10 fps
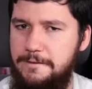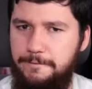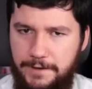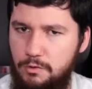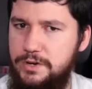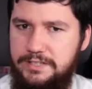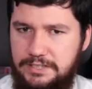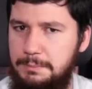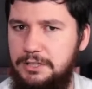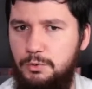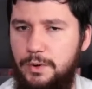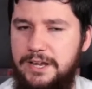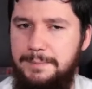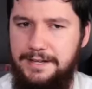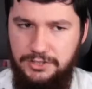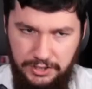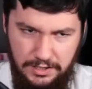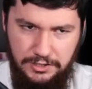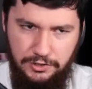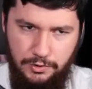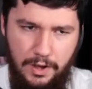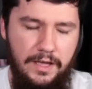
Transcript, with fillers: a very similar way about Gentoo